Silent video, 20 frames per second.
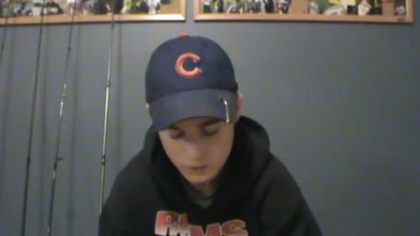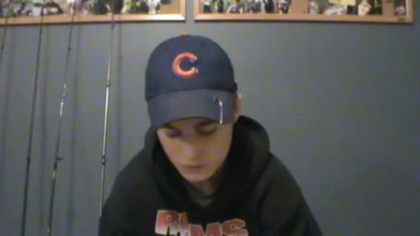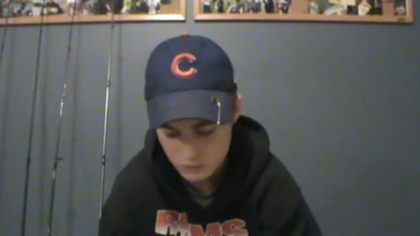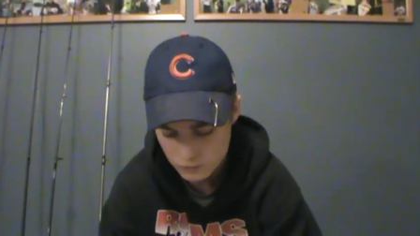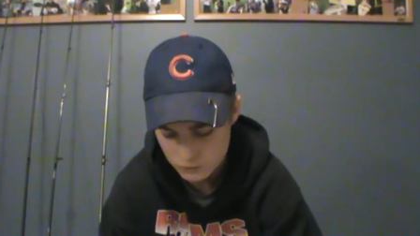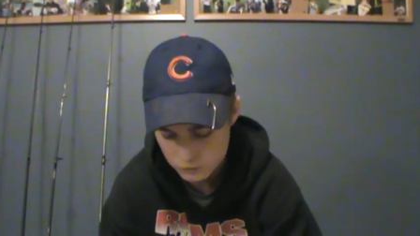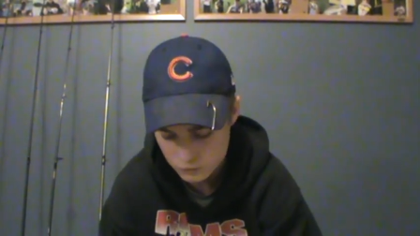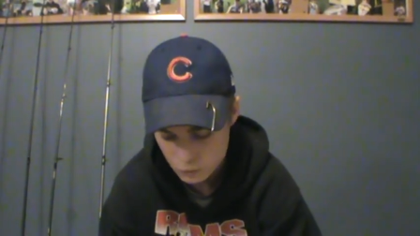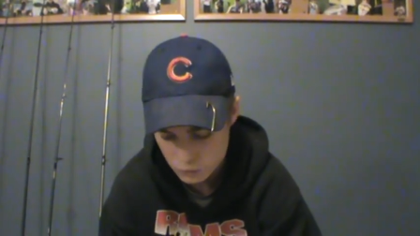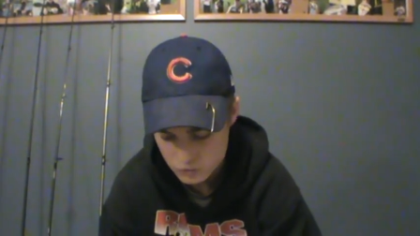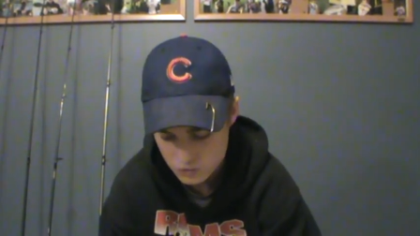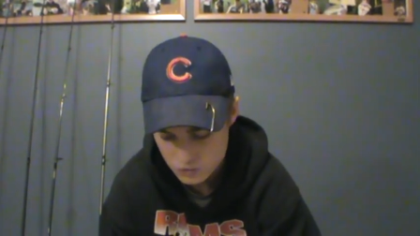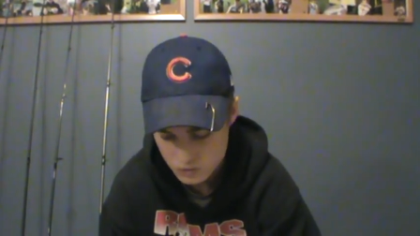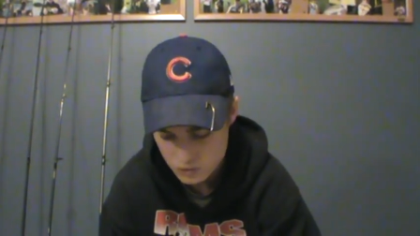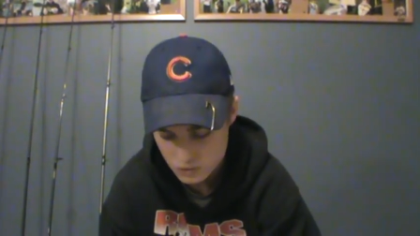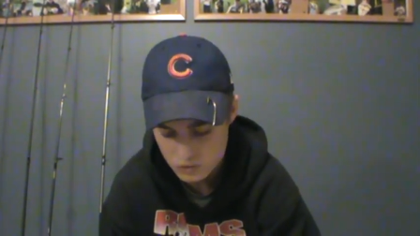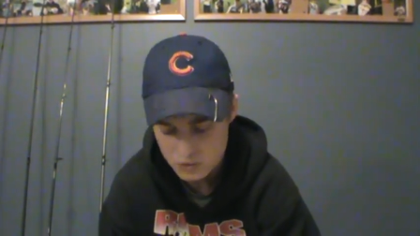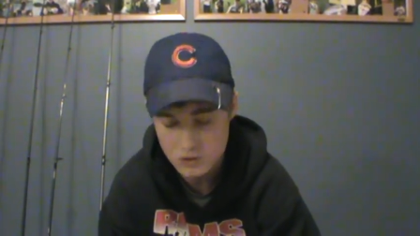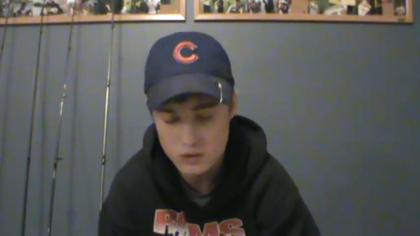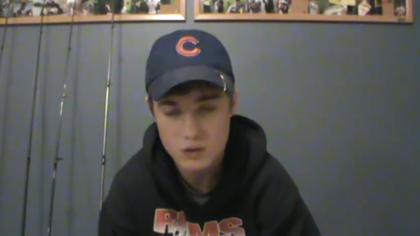of twister
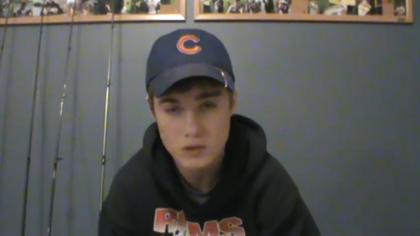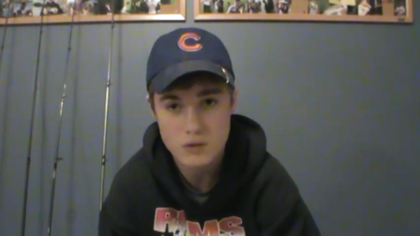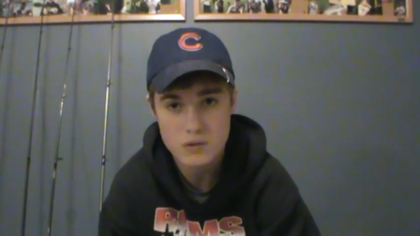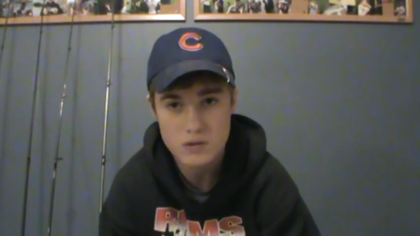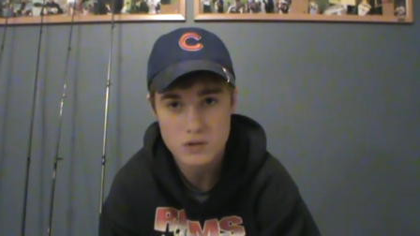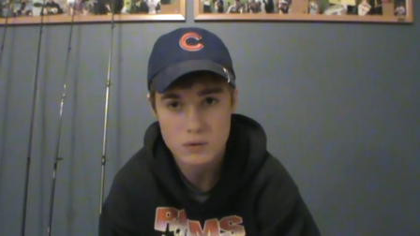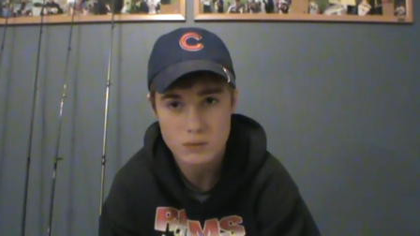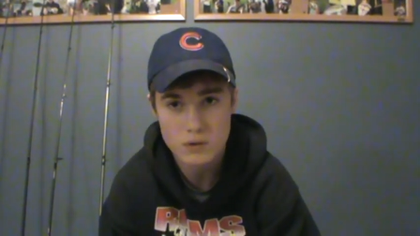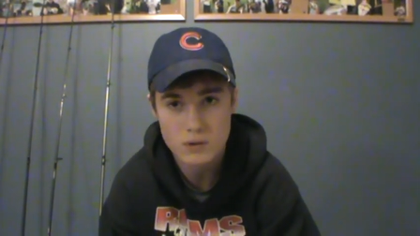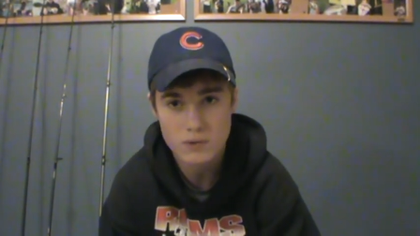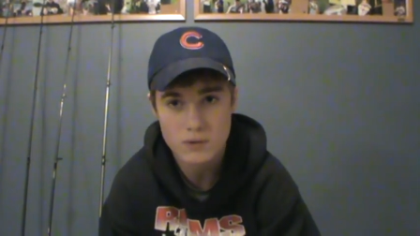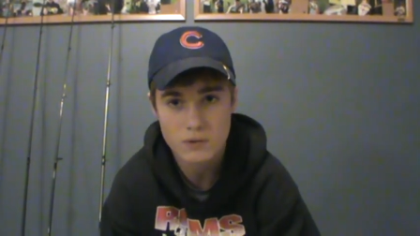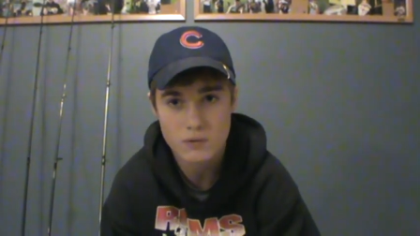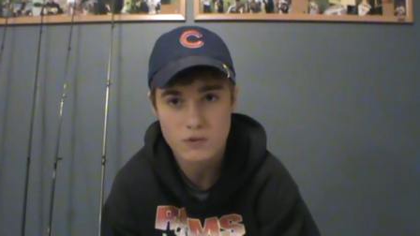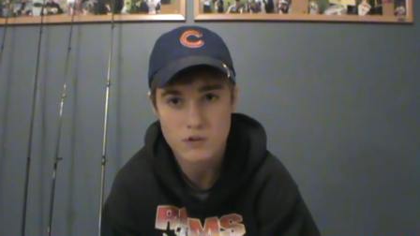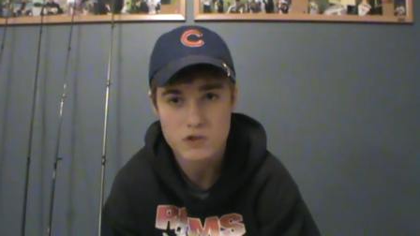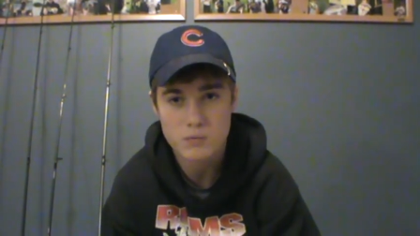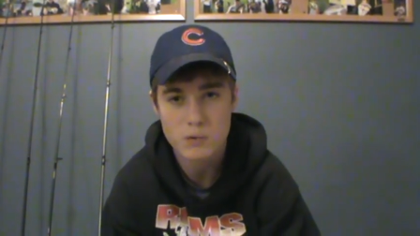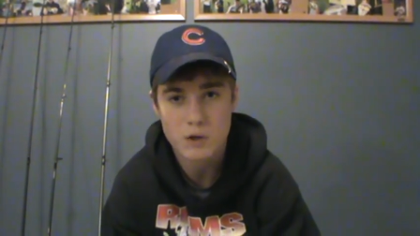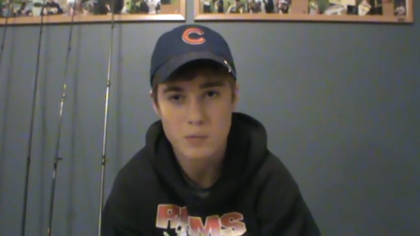tails on those in the river
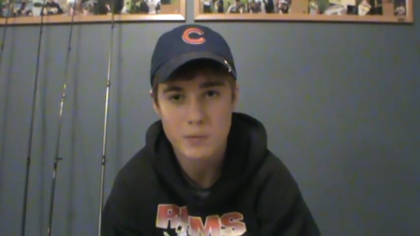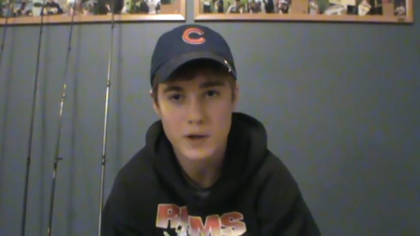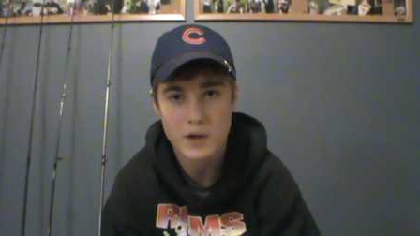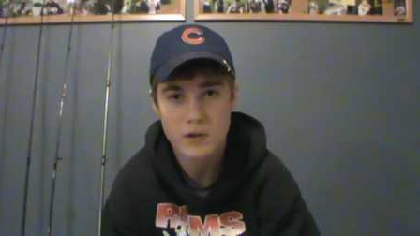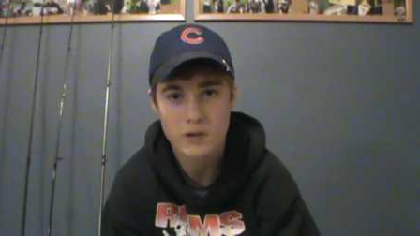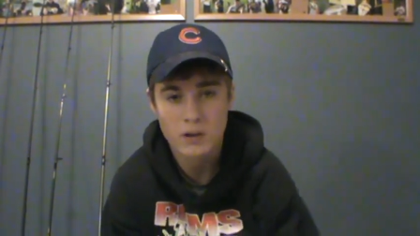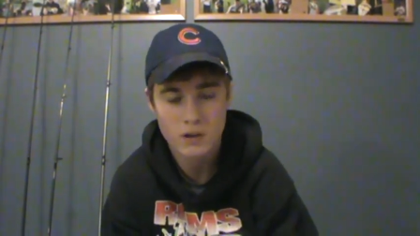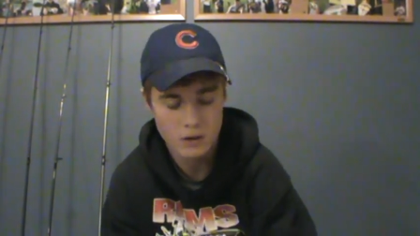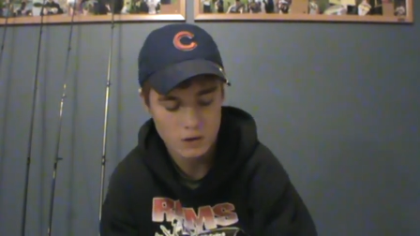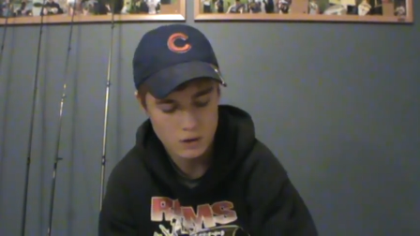for smallmouth,